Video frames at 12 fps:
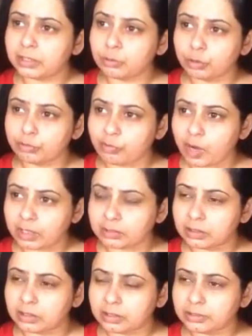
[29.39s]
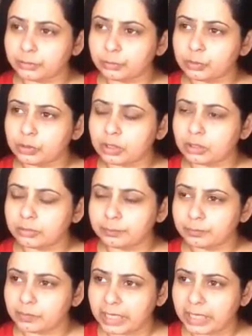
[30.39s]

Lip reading: a good father, you know.